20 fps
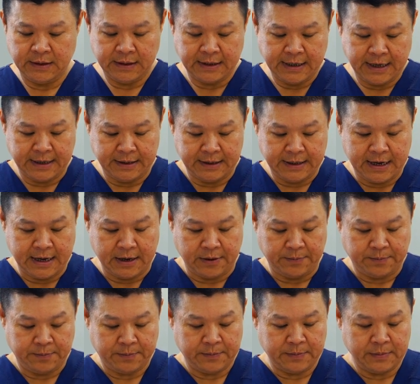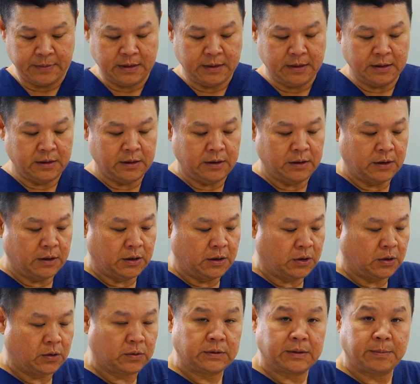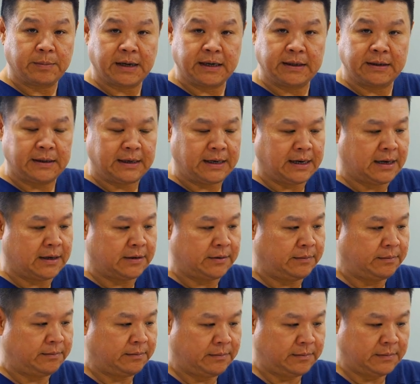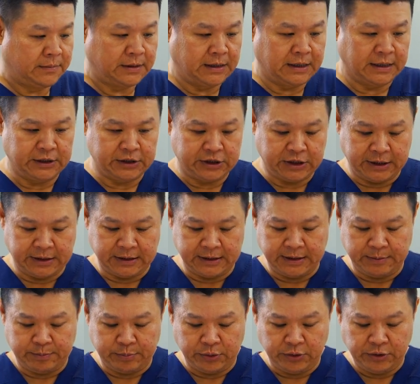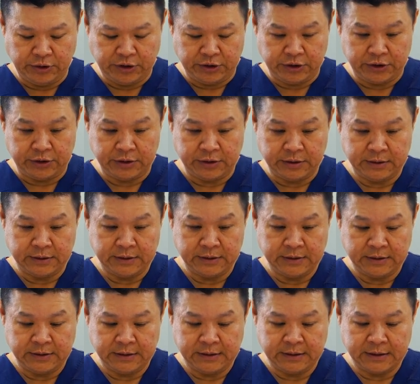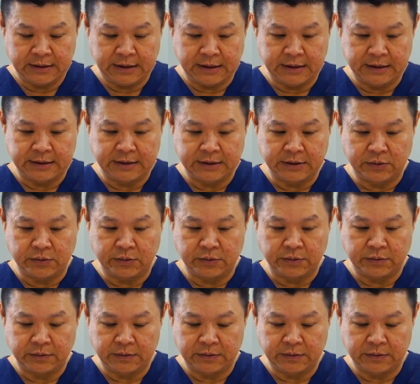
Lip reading: Okay, now hold the button down and gently push until